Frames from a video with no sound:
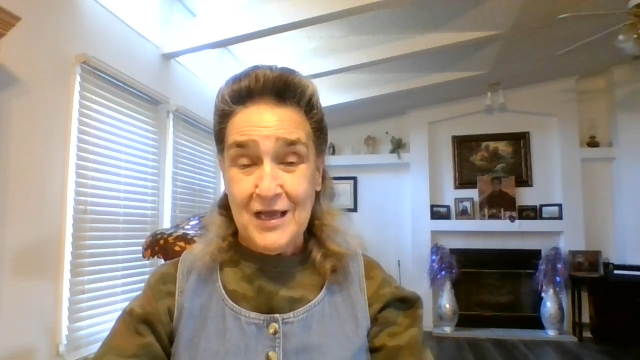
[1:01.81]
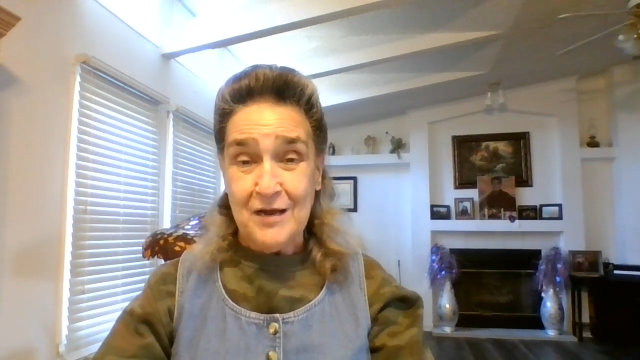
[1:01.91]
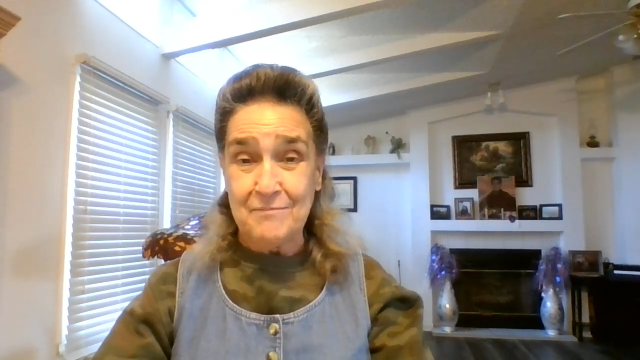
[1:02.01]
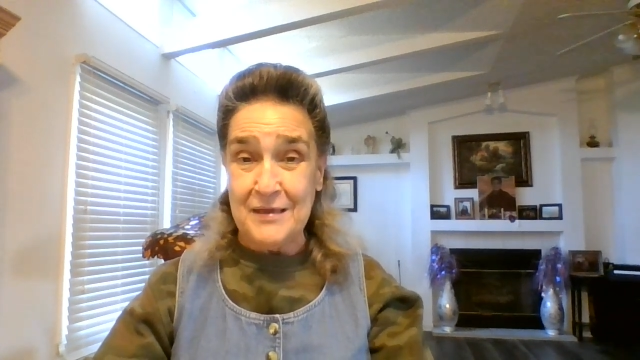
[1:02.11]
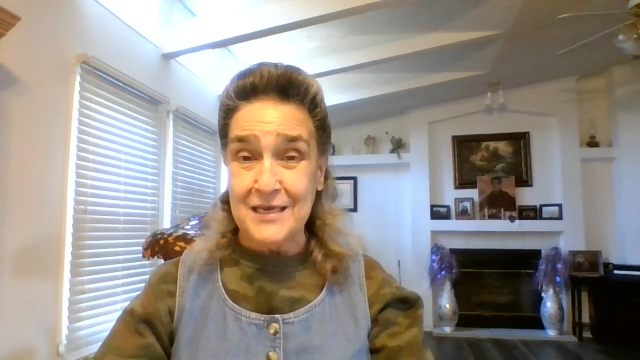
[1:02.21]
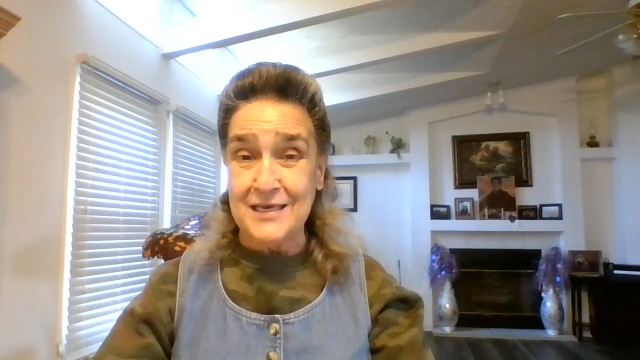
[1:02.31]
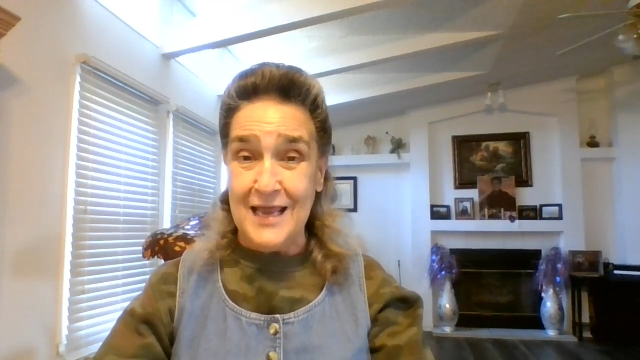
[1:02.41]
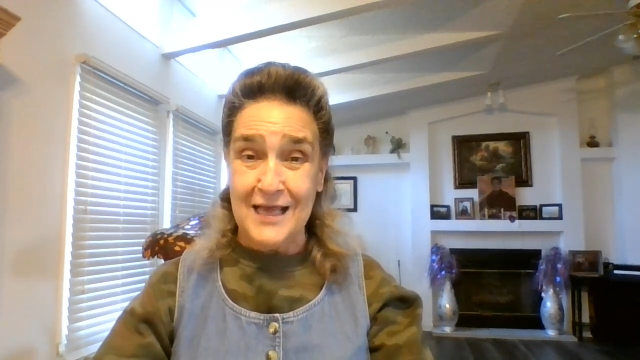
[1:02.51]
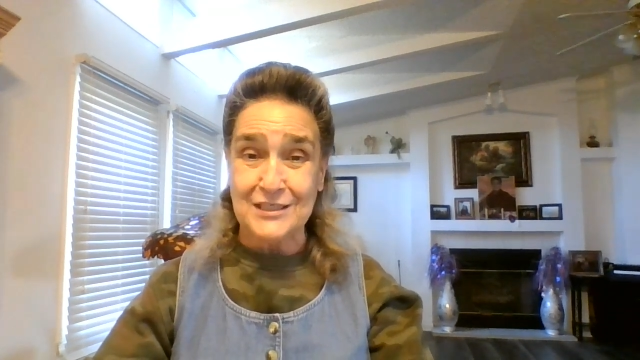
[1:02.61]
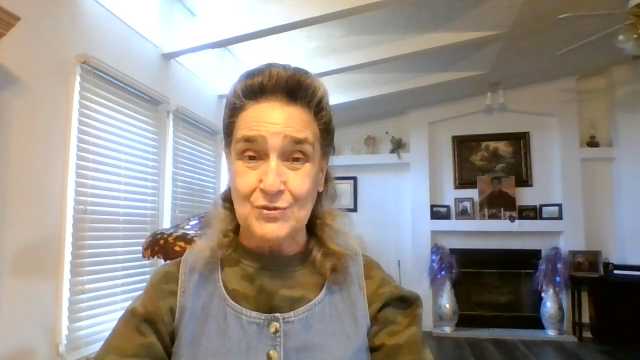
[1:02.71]
mid
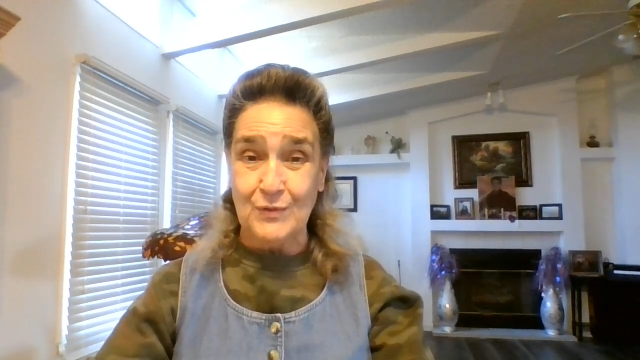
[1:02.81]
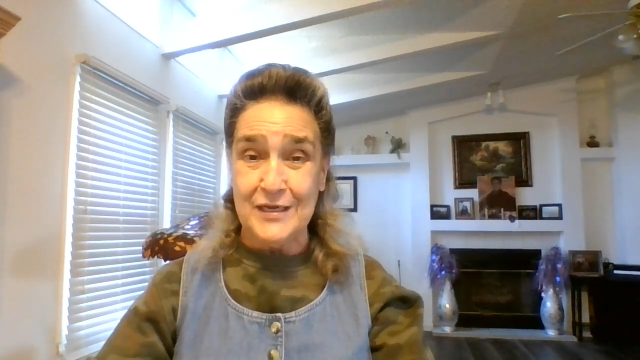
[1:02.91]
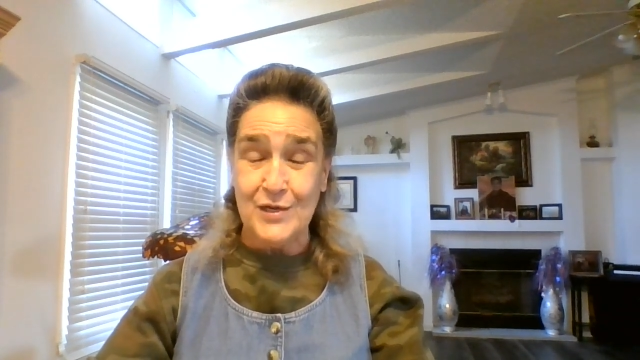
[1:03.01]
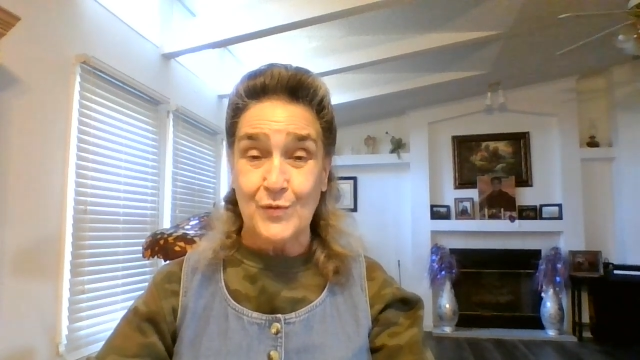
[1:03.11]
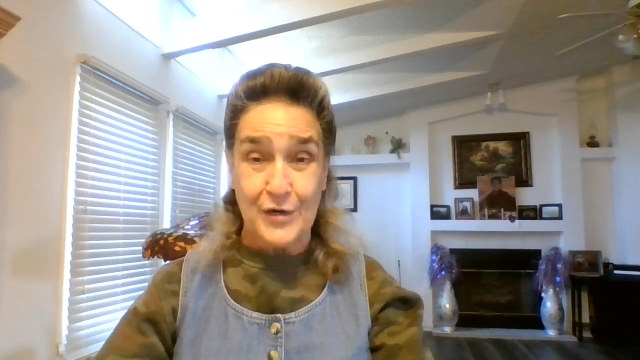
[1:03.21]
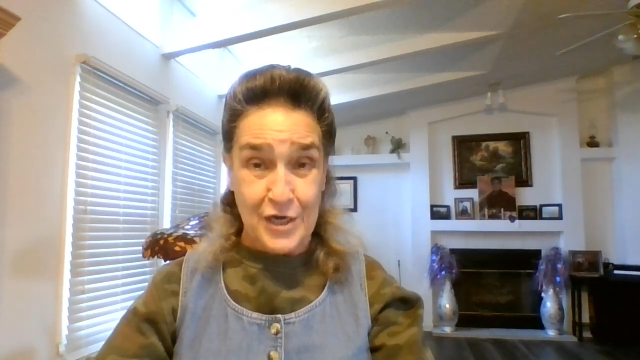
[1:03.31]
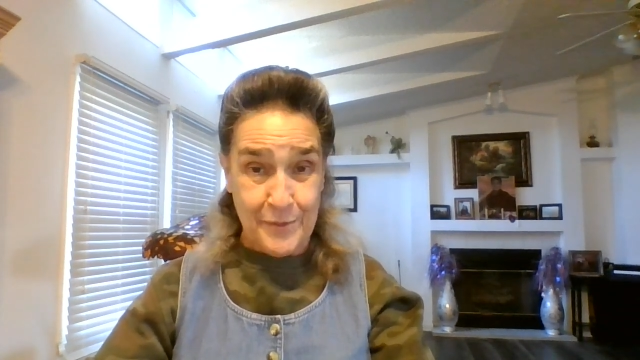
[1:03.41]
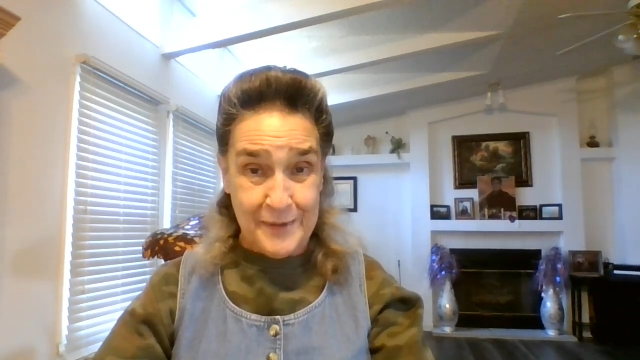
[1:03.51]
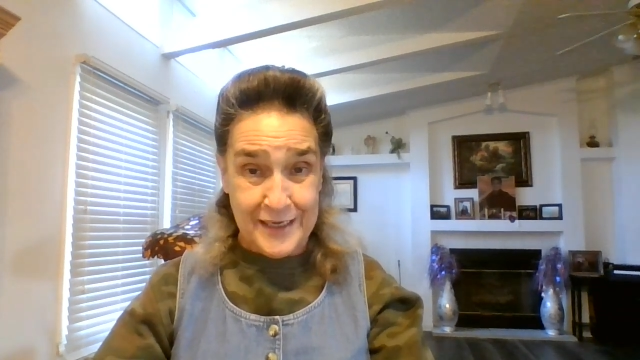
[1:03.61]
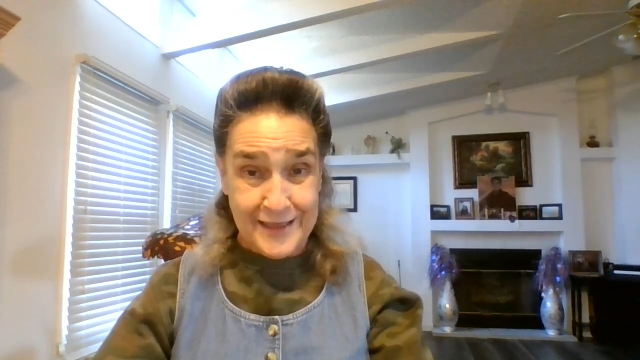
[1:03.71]
next week we're going
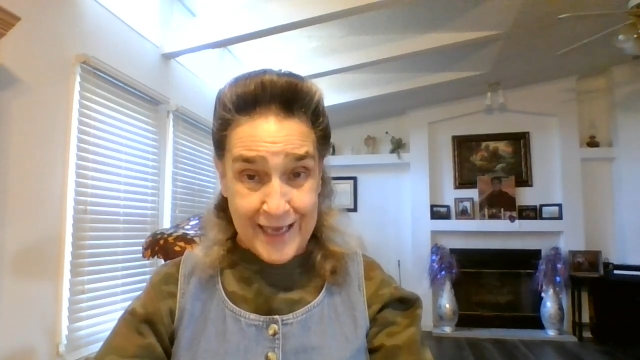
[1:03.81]
to be in the